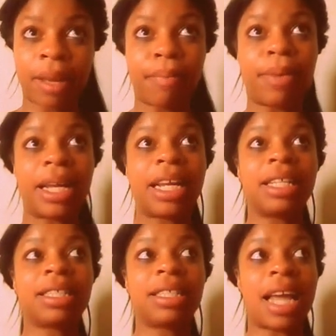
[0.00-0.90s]
But
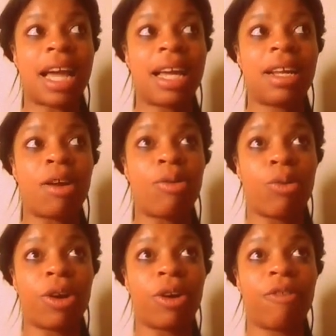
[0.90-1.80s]
it's not a
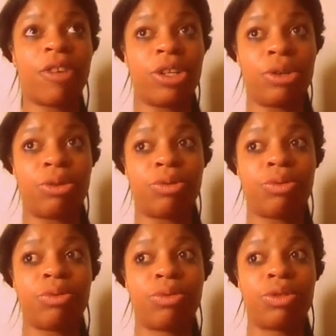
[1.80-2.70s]
word for
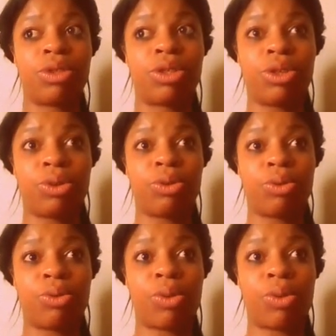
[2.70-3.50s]
you to